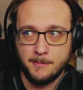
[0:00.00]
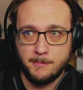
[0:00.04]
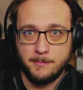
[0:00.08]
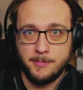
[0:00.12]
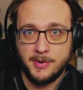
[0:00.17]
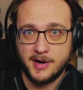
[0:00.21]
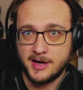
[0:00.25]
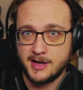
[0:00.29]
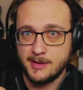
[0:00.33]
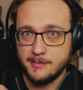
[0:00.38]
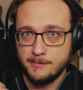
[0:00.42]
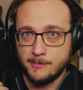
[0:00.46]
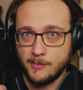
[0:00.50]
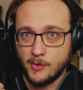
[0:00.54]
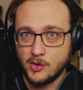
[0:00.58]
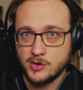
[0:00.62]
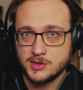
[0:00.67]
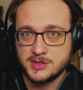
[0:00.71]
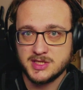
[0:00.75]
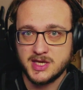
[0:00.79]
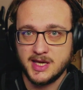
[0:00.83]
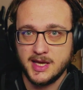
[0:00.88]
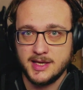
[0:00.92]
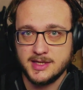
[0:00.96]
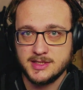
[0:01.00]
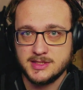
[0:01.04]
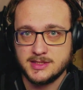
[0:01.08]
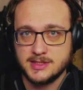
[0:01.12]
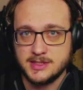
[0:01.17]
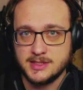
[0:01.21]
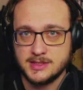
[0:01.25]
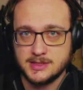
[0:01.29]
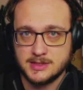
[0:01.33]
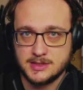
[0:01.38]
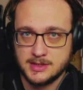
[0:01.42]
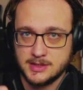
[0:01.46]
but in most
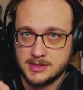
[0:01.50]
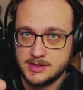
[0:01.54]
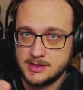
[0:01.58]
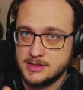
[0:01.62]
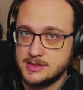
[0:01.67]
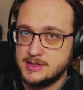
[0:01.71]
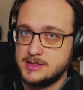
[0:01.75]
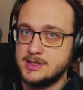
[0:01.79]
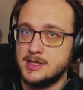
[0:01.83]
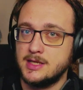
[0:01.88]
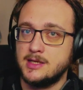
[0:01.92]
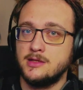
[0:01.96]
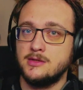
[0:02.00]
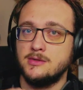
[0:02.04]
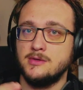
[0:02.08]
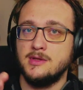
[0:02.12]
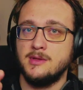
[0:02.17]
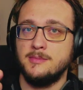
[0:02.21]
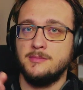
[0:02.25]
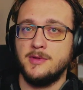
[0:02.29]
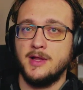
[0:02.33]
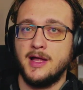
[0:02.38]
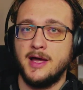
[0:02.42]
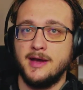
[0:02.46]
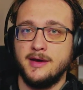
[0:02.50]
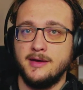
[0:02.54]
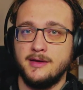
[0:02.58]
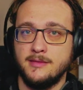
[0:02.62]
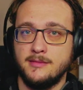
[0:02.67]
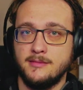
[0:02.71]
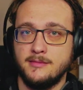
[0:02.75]
cases, stick to the plan.